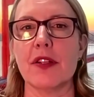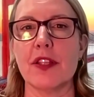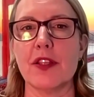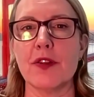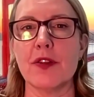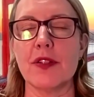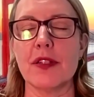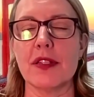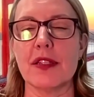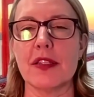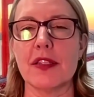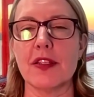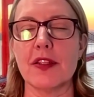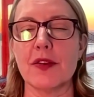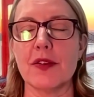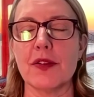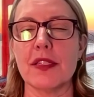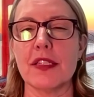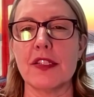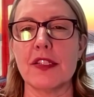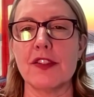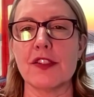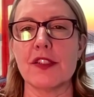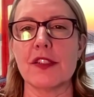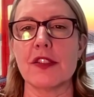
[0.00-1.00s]

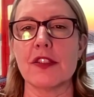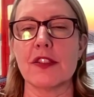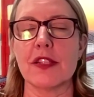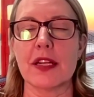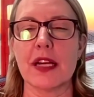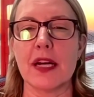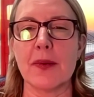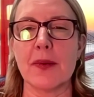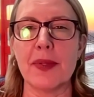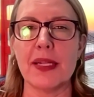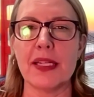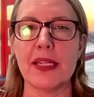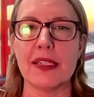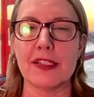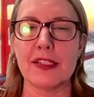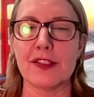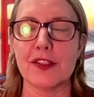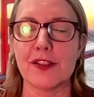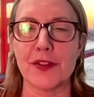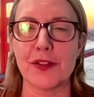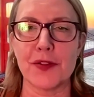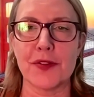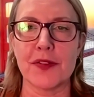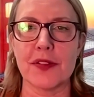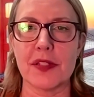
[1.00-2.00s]
The company didn't
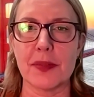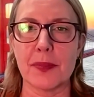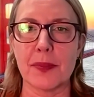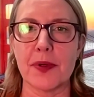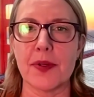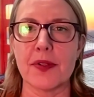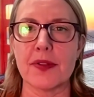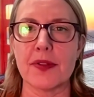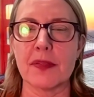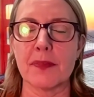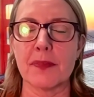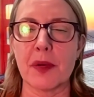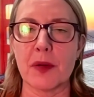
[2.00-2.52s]
just choose the person,